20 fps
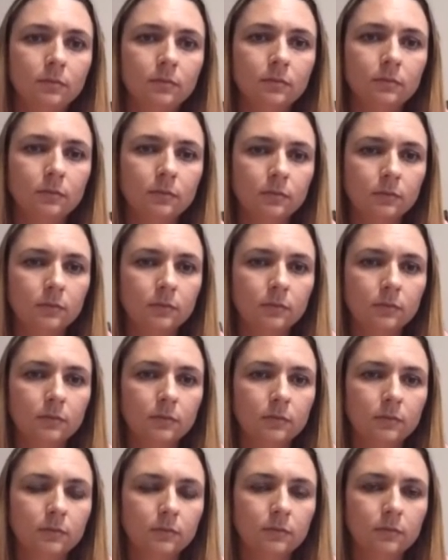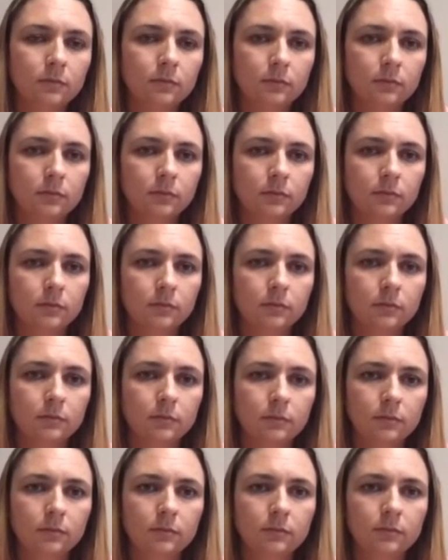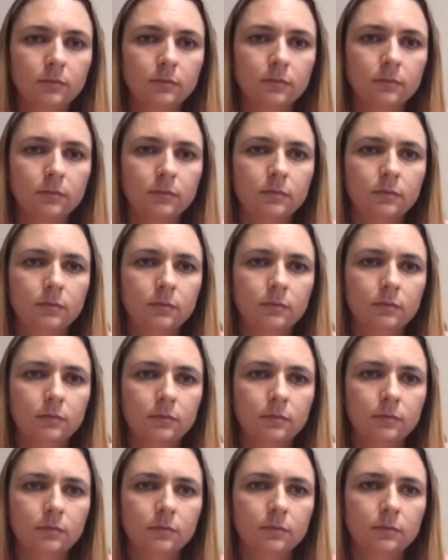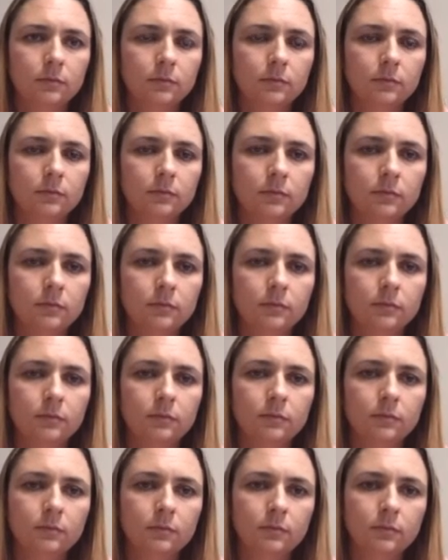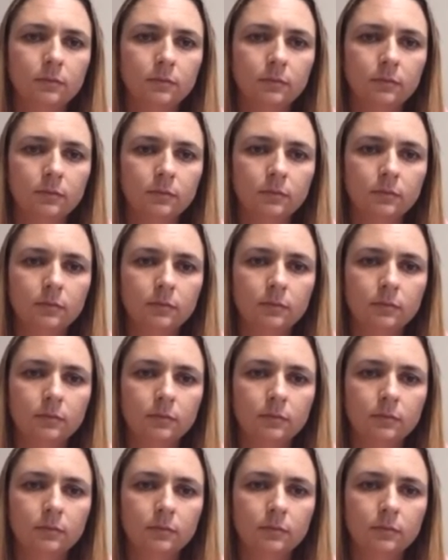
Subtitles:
[no speech]